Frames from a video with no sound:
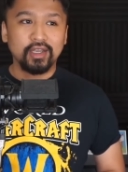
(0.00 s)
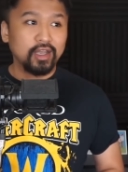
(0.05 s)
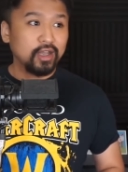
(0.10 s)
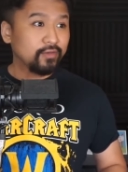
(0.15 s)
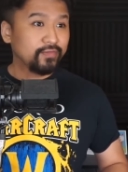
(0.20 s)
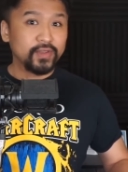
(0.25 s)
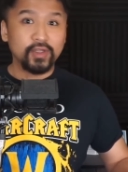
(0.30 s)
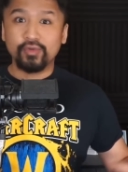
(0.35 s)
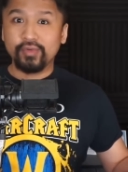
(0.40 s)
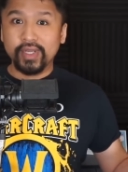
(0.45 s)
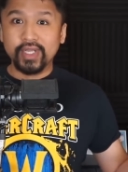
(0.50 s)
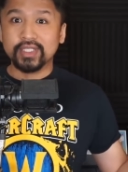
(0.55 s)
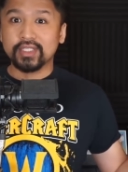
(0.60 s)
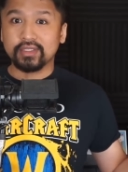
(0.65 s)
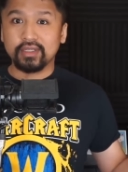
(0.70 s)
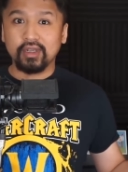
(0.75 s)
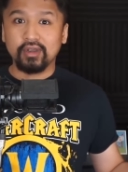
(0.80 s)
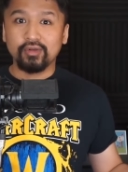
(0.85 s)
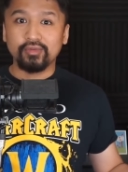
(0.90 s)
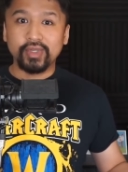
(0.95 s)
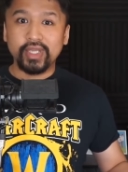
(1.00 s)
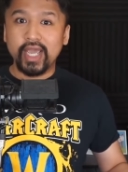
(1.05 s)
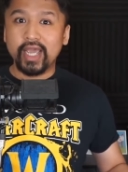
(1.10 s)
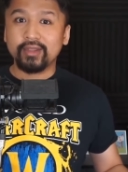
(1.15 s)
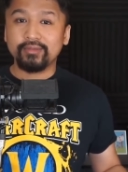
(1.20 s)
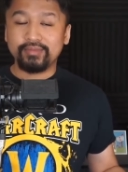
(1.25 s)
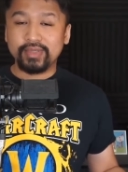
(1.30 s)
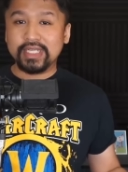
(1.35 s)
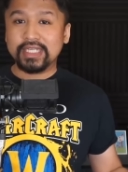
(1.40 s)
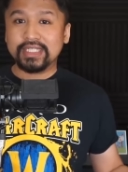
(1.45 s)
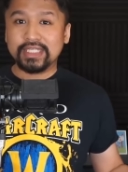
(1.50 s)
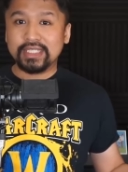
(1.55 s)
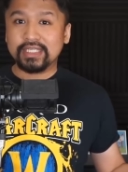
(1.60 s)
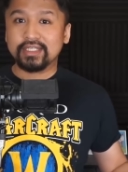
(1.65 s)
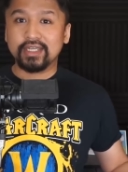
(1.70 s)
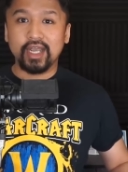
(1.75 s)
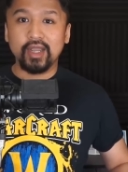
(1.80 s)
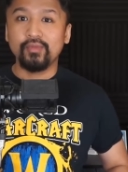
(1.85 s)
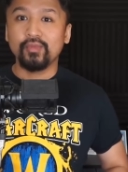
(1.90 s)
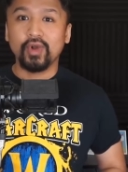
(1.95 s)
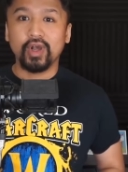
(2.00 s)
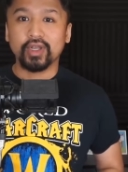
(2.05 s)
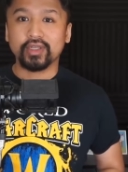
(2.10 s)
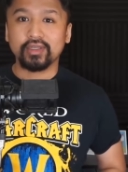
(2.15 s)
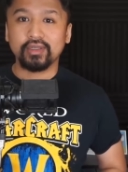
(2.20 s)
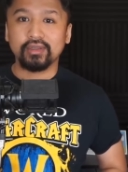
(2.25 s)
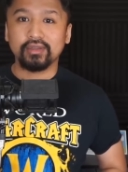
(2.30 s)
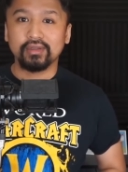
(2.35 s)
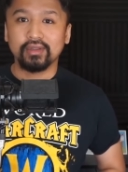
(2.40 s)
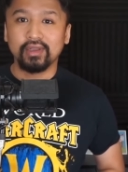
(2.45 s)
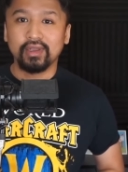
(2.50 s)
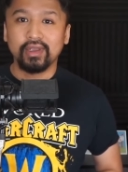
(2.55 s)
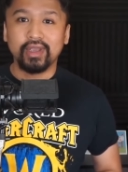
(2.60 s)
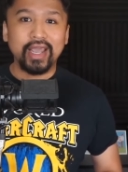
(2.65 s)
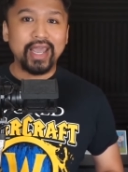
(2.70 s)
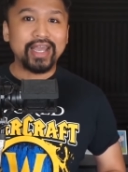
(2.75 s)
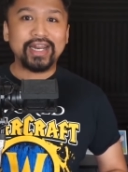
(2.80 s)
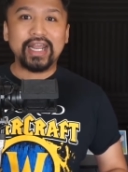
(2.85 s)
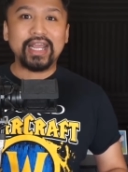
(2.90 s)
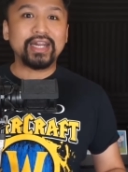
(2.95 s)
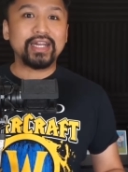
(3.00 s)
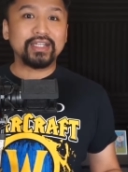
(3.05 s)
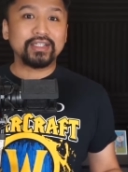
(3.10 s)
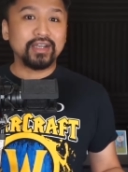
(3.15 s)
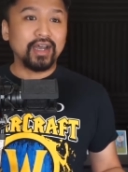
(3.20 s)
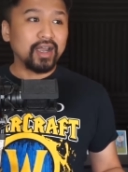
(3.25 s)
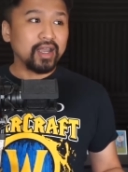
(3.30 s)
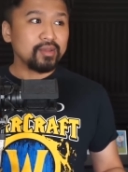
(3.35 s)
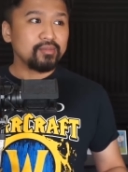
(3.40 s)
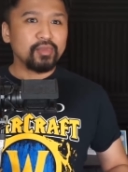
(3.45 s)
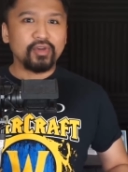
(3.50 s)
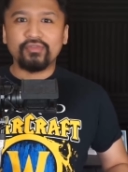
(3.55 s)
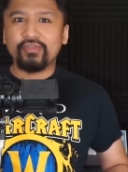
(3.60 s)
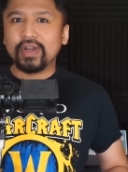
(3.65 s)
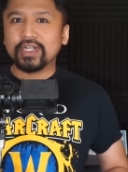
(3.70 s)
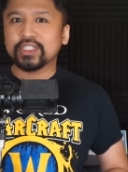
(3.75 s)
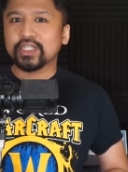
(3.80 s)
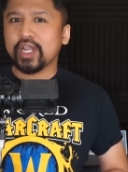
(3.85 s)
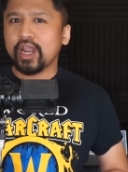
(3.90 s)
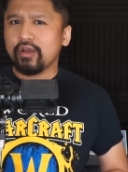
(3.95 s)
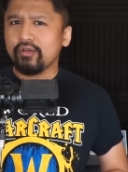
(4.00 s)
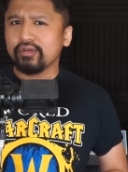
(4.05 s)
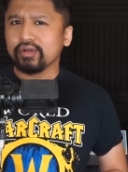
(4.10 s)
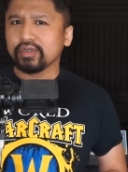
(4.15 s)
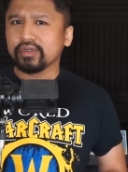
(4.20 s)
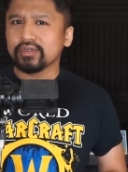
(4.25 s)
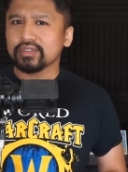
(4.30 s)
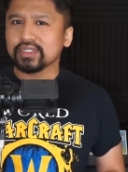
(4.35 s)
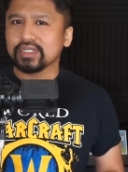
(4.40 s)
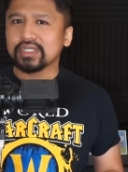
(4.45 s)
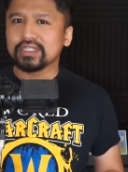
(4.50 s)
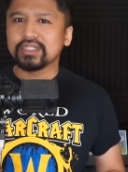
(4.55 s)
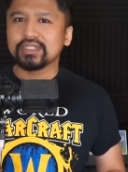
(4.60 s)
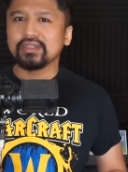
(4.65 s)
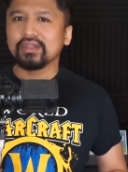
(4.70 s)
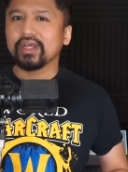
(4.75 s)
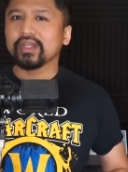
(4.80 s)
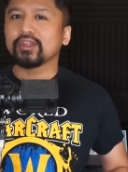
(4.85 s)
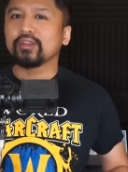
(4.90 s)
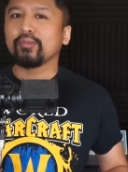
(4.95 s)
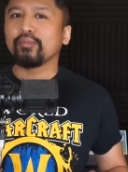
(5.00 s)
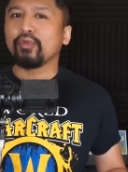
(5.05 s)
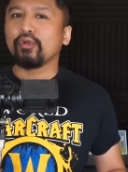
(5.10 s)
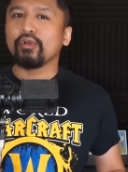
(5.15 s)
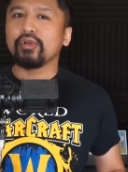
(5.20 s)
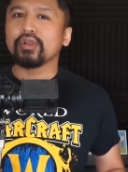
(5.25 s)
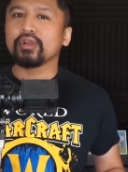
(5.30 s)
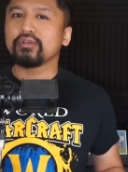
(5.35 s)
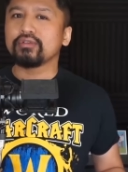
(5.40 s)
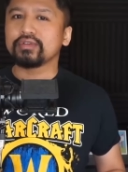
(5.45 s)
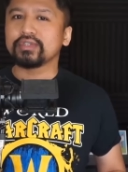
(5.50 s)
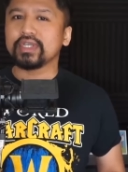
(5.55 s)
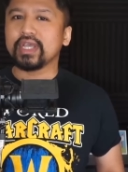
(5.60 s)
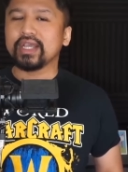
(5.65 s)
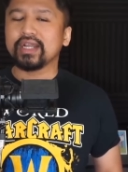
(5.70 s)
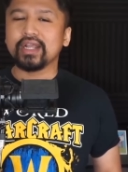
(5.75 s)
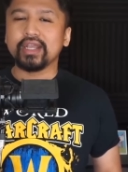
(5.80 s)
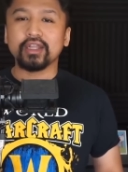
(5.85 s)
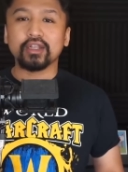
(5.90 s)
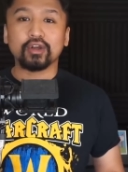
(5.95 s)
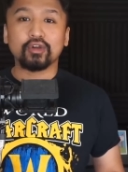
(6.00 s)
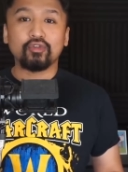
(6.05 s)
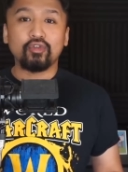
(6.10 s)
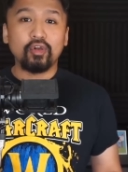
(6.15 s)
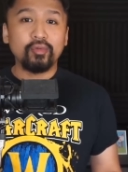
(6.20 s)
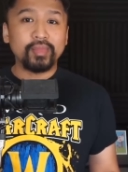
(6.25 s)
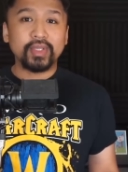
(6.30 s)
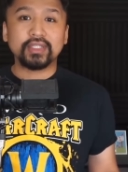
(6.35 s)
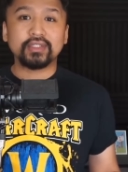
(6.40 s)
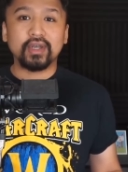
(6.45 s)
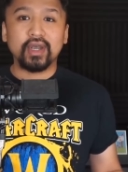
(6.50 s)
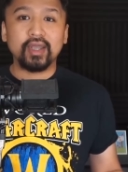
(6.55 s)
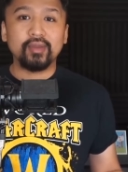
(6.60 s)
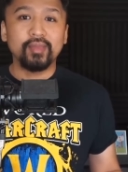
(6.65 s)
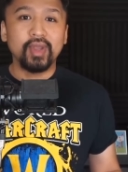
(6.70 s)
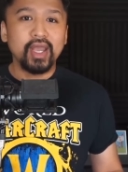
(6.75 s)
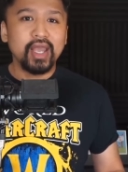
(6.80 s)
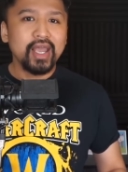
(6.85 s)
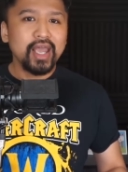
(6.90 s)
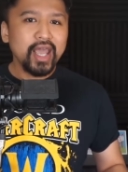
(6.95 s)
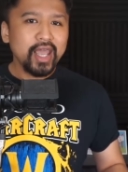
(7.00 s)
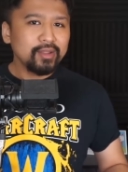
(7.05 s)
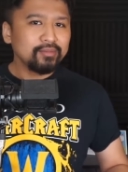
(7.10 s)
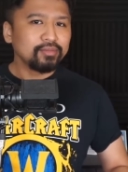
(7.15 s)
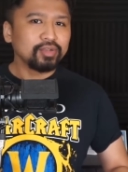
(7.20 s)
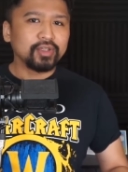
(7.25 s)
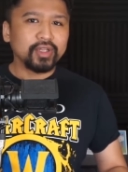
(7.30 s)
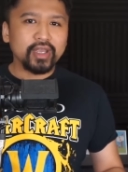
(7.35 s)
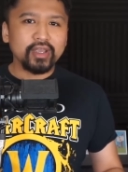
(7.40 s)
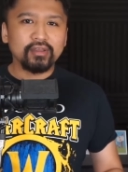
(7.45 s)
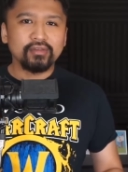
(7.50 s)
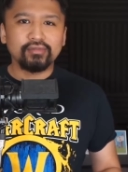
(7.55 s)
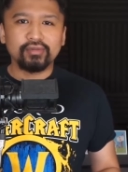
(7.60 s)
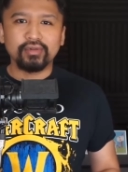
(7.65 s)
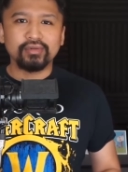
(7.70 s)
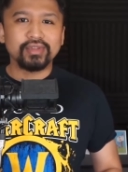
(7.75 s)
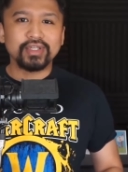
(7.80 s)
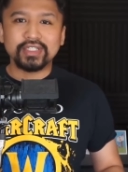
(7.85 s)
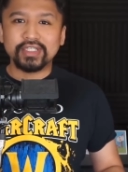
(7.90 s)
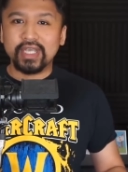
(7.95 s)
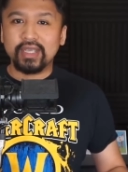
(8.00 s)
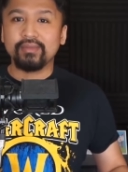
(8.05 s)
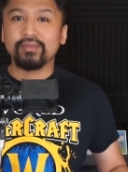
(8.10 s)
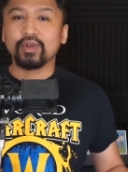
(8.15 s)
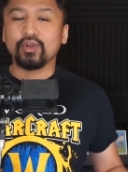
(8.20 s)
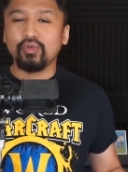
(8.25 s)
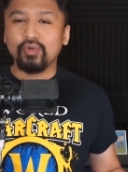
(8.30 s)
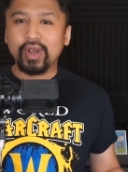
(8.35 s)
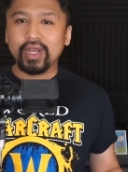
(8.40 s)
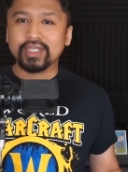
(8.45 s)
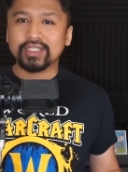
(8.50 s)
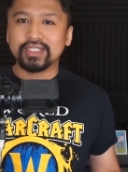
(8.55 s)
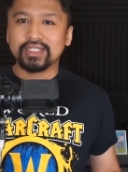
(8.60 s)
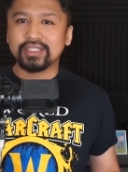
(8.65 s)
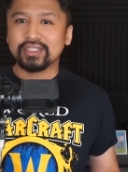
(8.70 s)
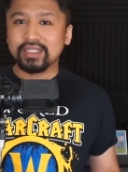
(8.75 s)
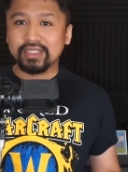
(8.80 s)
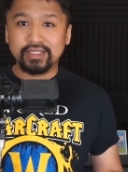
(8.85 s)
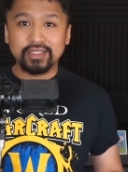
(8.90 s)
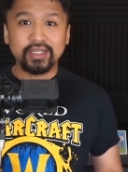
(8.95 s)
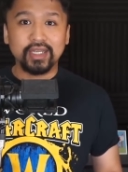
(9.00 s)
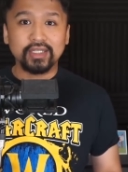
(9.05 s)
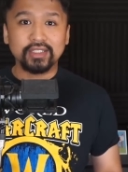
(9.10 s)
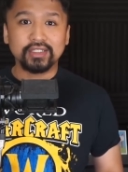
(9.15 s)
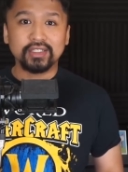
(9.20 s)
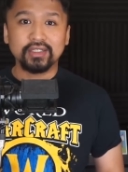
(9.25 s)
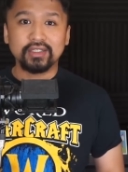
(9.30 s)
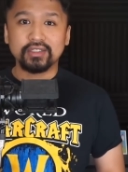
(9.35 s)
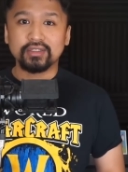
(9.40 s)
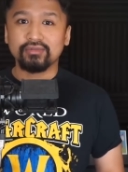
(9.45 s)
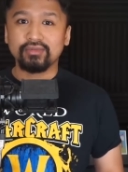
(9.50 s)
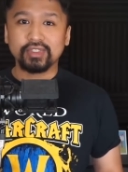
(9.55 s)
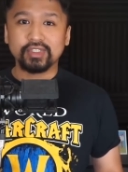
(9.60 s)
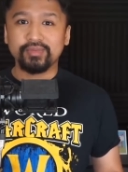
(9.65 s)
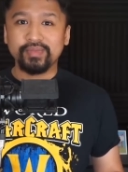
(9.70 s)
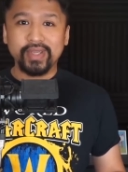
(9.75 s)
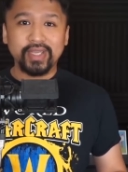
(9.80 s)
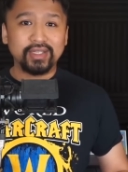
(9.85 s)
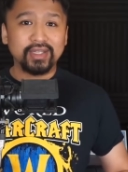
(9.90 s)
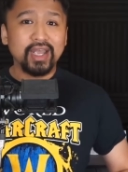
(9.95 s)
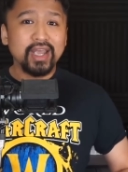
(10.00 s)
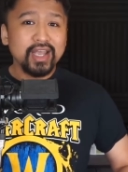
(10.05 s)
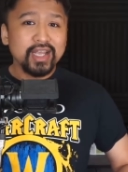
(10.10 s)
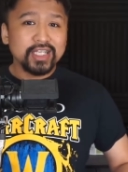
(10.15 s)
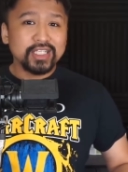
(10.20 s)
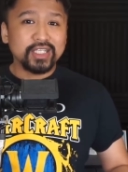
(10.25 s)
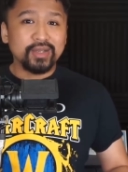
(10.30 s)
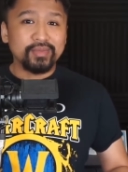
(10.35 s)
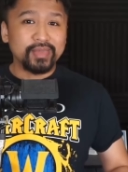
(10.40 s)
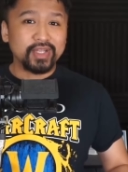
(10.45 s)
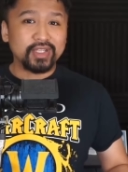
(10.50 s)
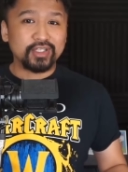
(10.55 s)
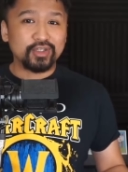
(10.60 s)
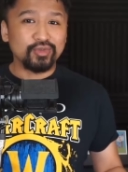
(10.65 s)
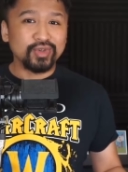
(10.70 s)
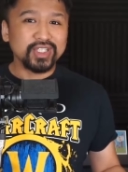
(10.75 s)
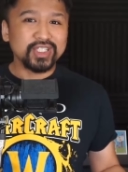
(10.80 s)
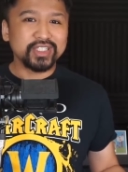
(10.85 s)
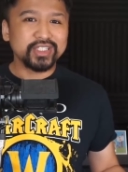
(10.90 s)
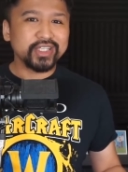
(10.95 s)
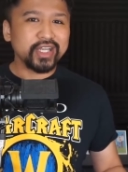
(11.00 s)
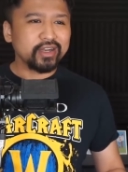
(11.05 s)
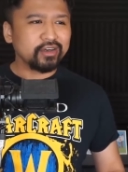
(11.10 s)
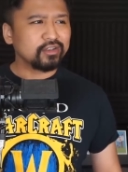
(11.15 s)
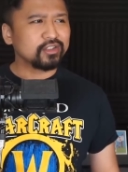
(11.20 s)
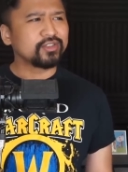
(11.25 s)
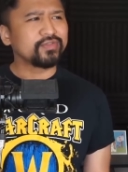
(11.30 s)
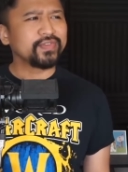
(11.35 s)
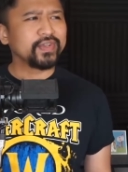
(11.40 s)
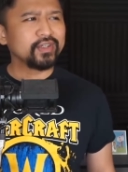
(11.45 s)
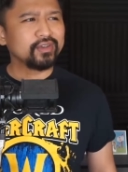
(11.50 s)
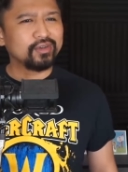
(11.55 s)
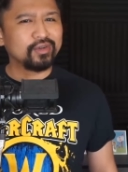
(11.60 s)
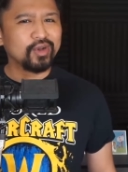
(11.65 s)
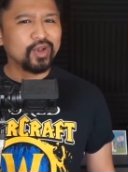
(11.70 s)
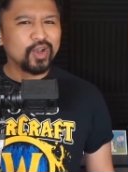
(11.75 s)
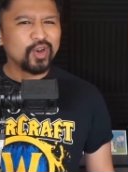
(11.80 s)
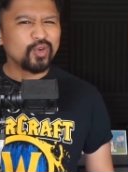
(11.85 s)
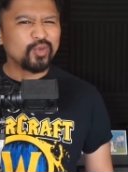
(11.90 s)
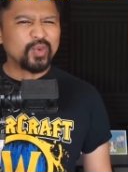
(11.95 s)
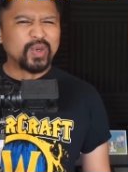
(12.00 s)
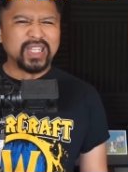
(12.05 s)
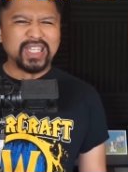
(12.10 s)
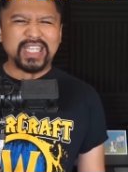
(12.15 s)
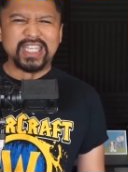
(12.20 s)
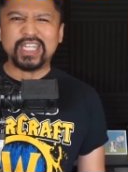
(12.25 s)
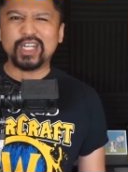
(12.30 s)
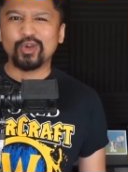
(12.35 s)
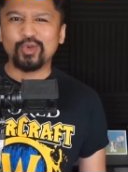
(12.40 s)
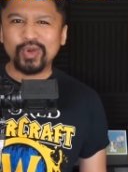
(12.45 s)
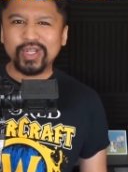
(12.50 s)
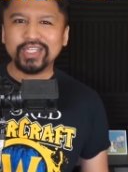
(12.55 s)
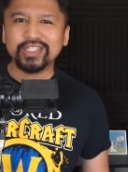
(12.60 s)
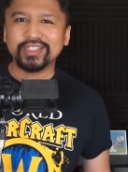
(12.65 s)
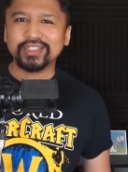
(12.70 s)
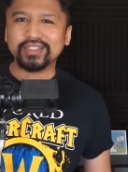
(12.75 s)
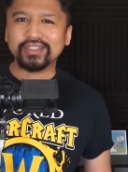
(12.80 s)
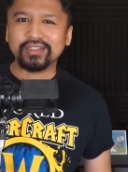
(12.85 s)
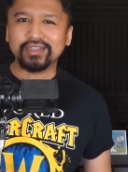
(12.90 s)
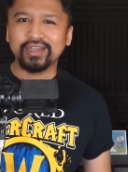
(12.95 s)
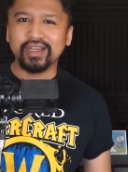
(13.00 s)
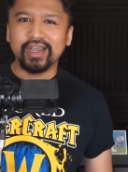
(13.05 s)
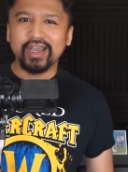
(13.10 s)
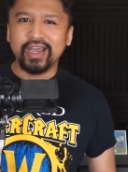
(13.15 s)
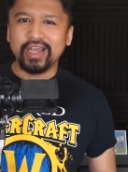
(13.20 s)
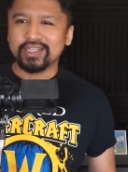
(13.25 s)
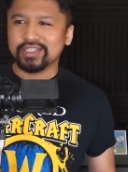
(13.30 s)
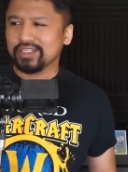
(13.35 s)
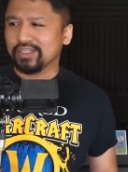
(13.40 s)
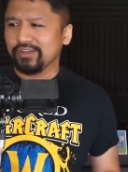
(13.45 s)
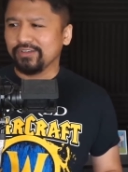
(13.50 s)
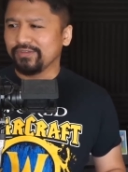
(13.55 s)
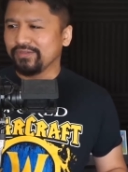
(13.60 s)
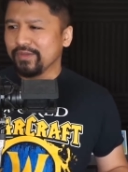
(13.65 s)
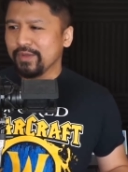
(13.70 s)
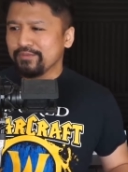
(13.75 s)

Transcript: A few weeks ago, we had BC time walking. At any time, fresh characters could select the Burning Crusade in Chromie Time and play through the same quests and dungeons, which made some of the Twitch channels feel really cringy, as if,